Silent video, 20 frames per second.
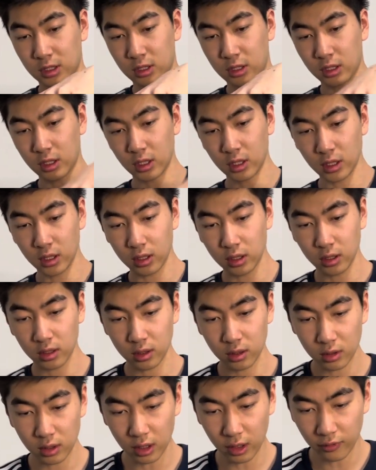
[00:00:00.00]
Okay,
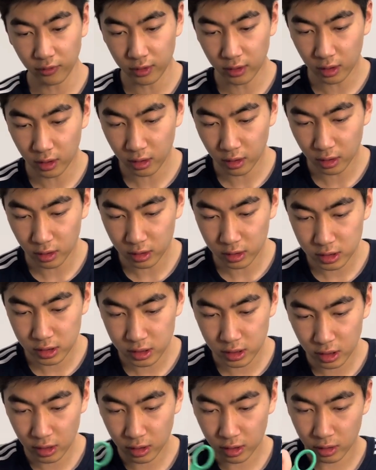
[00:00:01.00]
we have another
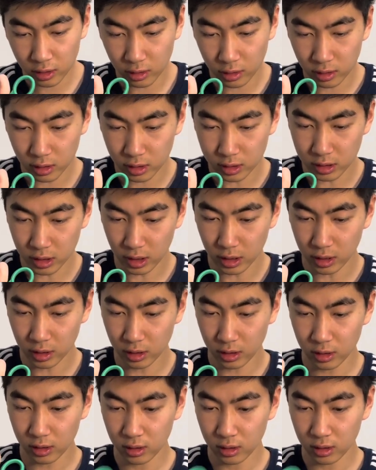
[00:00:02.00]
sticker inside here.